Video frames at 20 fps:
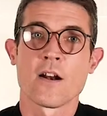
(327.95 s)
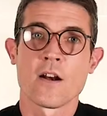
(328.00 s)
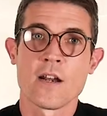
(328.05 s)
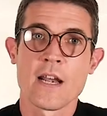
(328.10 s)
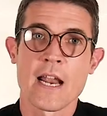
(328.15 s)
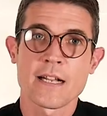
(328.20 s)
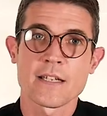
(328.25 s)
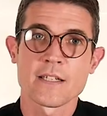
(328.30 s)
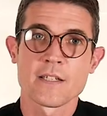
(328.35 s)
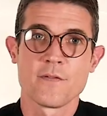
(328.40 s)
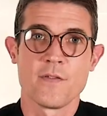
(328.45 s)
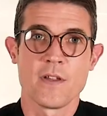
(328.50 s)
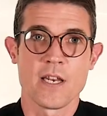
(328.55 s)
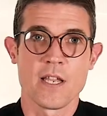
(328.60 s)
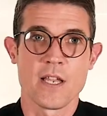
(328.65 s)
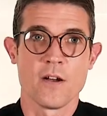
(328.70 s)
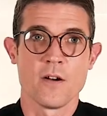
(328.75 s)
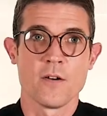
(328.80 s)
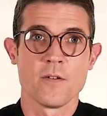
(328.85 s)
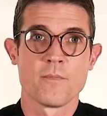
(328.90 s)
our next
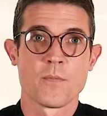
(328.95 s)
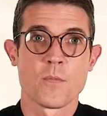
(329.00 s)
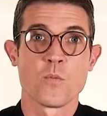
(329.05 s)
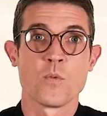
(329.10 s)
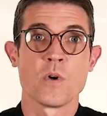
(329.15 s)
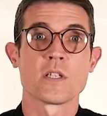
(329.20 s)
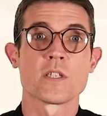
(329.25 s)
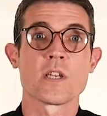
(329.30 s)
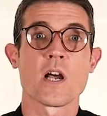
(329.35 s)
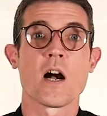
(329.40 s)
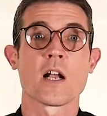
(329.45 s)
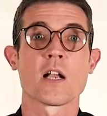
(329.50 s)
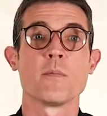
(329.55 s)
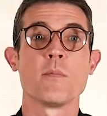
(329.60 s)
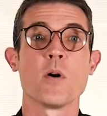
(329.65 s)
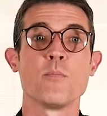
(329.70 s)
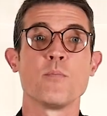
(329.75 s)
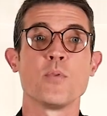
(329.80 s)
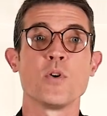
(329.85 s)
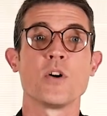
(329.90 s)
video, we'll talk
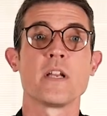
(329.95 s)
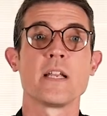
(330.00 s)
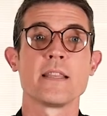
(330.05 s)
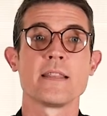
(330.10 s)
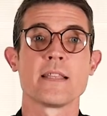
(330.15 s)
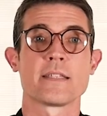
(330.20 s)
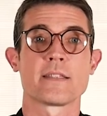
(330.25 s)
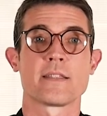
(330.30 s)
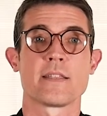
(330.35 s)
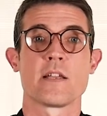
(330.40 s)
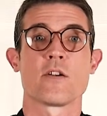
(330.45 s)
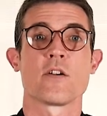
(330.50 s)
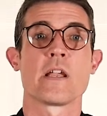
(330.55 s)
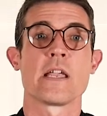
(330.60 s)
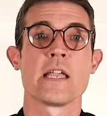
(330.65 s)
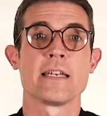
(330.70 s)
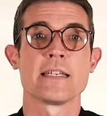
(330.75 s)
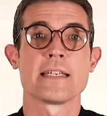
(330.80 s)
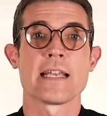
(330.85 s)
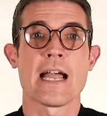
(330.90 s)
about putting this
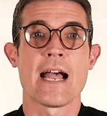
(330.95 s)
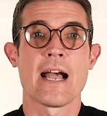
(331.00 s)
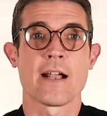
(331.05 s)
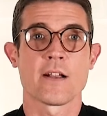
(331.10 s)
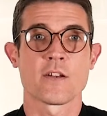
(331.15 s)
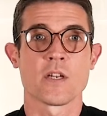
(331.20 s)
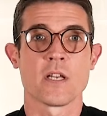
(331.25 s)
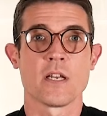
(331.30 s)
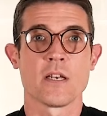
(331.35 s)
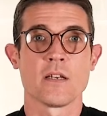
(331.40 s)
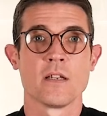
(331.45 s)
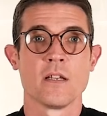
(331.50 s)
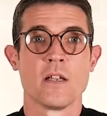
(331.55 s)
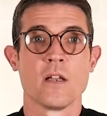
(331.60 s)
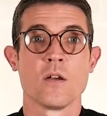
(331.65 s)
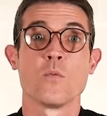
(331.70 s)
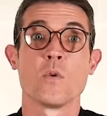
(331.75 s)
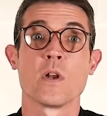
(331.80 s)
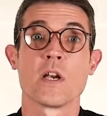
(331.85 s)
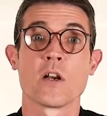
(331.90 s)
theory into action
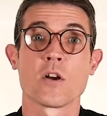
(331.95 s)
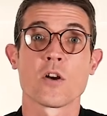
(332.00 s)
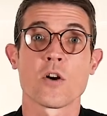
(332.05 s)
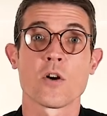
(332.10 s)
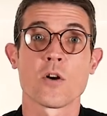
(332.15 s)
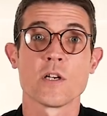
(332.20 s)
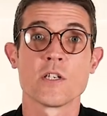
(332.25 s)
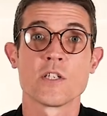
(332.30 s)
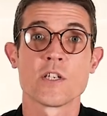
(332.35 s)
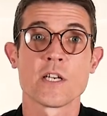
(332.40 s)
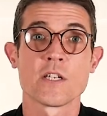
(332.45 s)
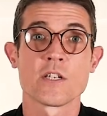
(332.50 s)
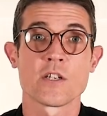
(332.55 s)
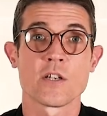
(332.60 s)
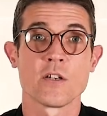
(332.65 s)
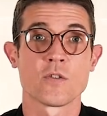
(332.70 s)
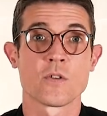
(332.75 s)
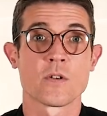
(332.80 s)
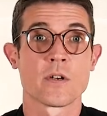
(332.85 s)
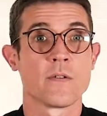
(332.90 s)
when encouraging
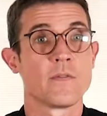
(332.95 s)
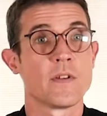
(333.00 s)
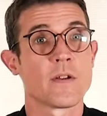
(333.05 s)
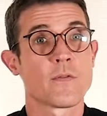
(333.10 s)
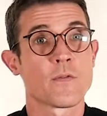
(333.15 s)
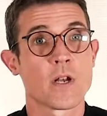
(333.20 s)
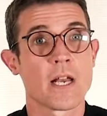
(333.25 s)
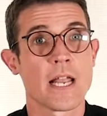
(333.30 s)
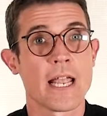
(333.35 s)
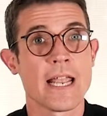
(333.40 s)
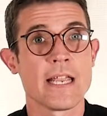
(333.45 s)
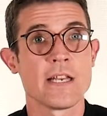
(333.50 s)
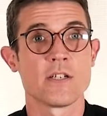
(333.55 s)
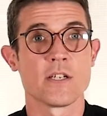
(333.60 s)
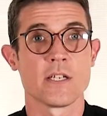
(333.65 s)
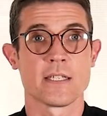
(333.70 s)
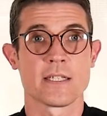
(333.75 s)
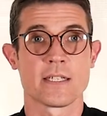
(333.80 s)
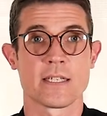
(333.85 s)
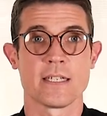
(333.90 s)
children of different
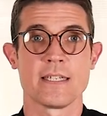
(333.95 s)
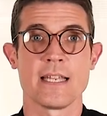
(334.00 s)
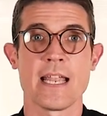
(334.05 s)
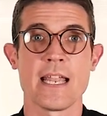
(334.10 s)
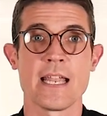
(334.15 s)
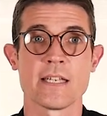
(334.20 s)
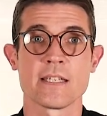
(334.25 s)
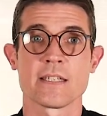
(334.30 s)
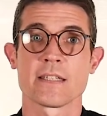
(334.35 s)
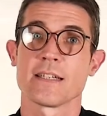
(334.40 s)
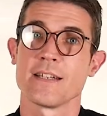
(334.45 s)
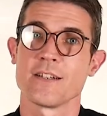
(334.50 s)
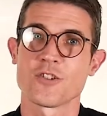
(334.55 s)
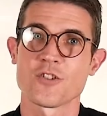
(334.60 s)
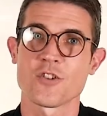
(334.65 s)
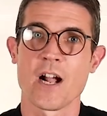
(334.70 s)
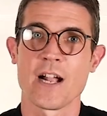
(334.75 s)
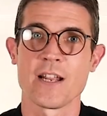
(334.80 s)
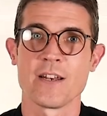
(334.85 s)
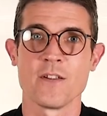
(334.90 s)
ages to taste and
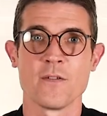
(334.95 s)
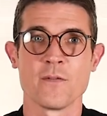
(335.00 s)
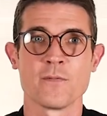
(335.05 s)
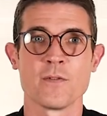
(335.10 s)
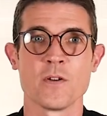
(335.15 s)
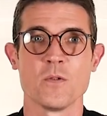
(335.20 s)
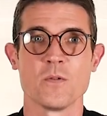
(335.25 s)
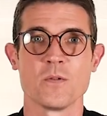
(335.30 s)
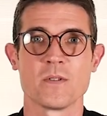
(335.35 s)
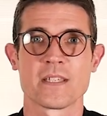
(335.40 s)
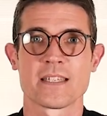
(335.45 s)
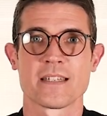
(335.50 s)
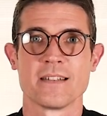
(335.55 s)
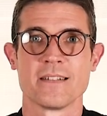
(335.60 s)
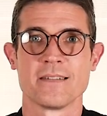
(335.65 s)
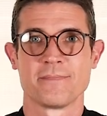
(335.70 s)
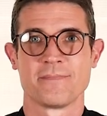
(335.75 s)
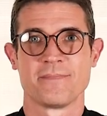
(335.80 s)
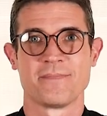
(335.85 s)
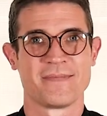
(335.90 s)
try new foods.
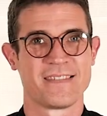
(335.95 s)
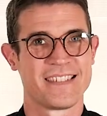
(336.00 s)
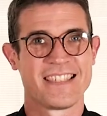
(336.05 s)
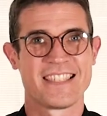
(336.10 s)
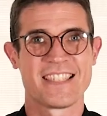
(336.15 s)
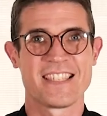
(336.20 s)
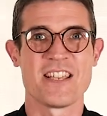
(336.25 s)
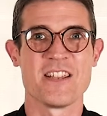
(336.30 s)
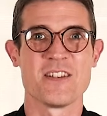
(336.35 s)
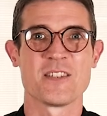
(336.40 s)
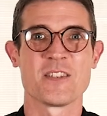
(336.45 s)
See you